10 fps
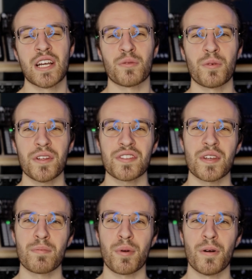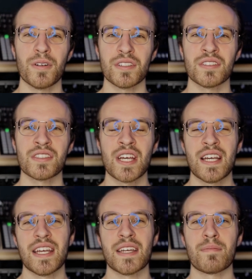what's important
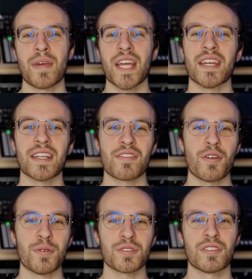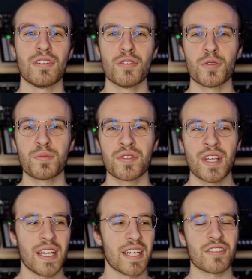in making those loops
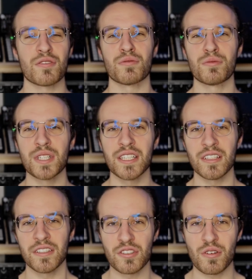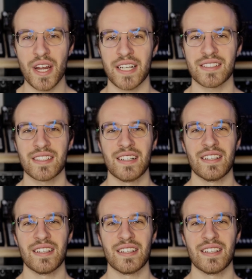into real tracks.